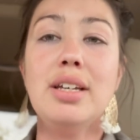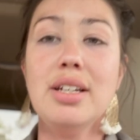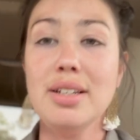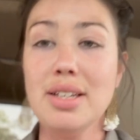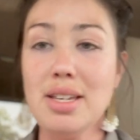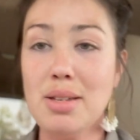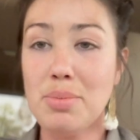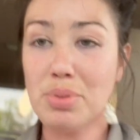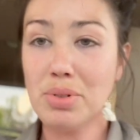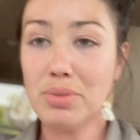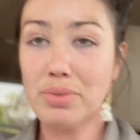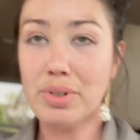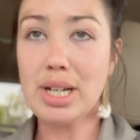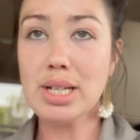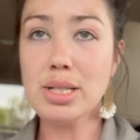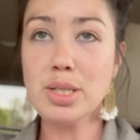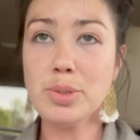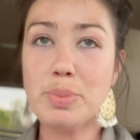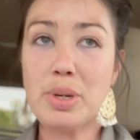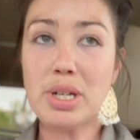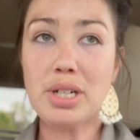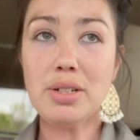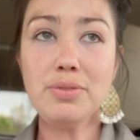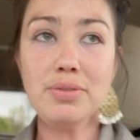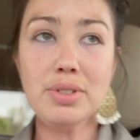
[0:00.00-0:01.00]
It provides
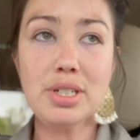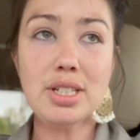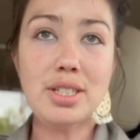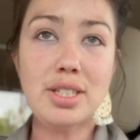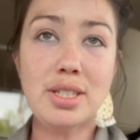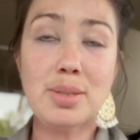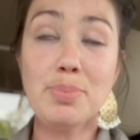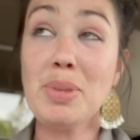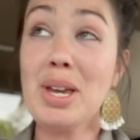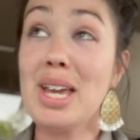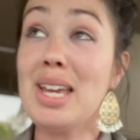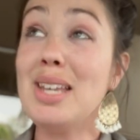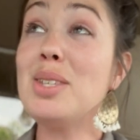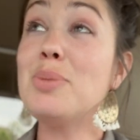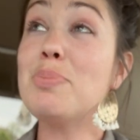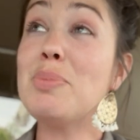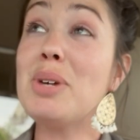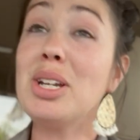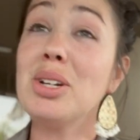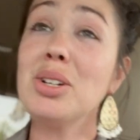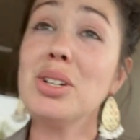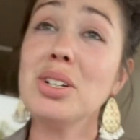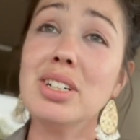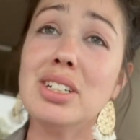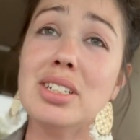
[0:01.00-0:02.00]
benefits, pays
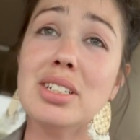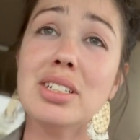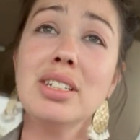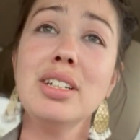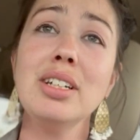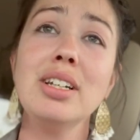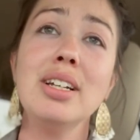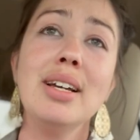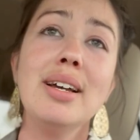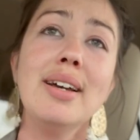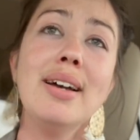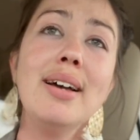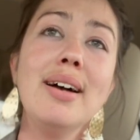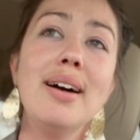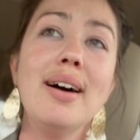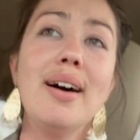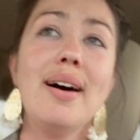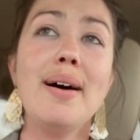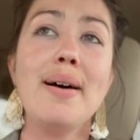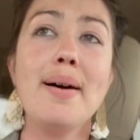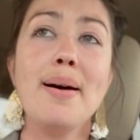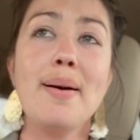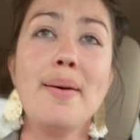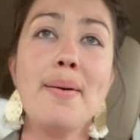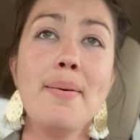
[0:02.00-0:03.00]
better.
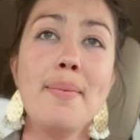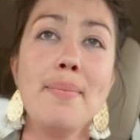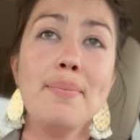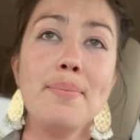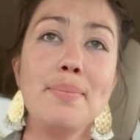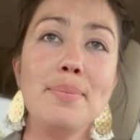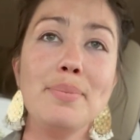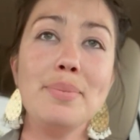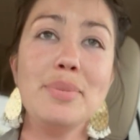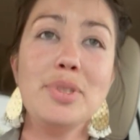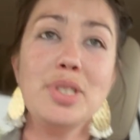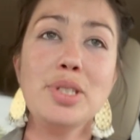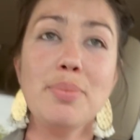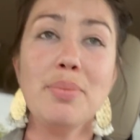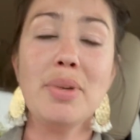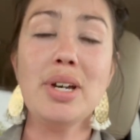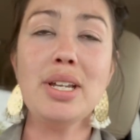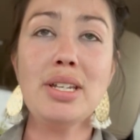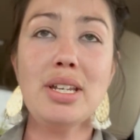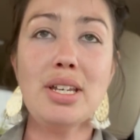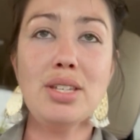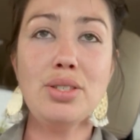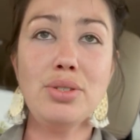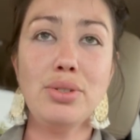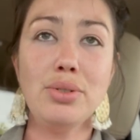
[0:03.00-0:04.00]
It's
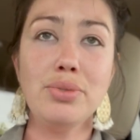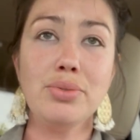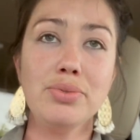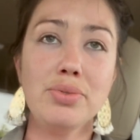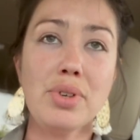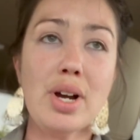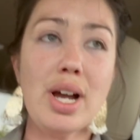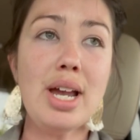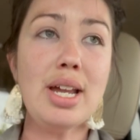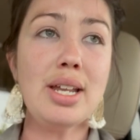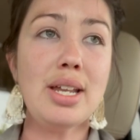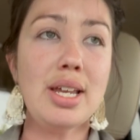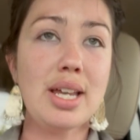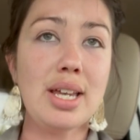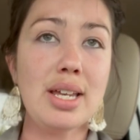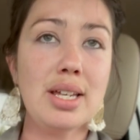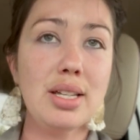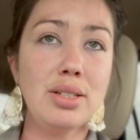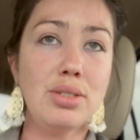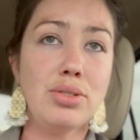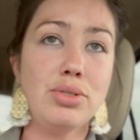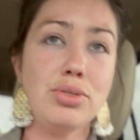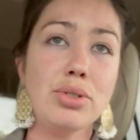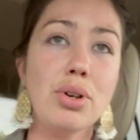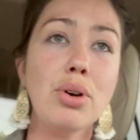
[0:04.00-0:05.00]
Monday through
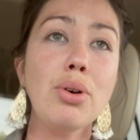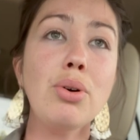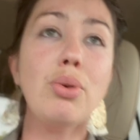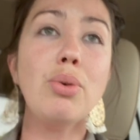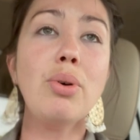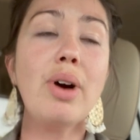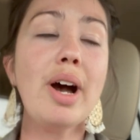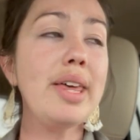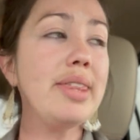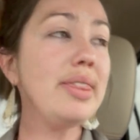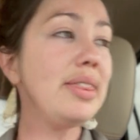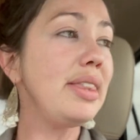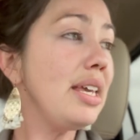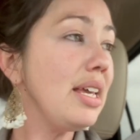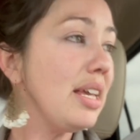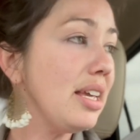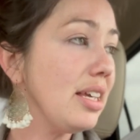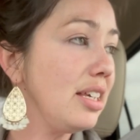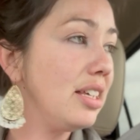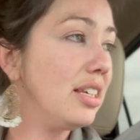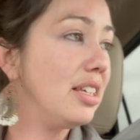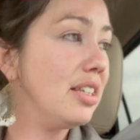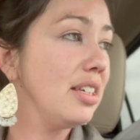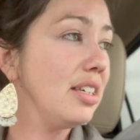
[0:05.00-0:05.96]
Friday, so I think,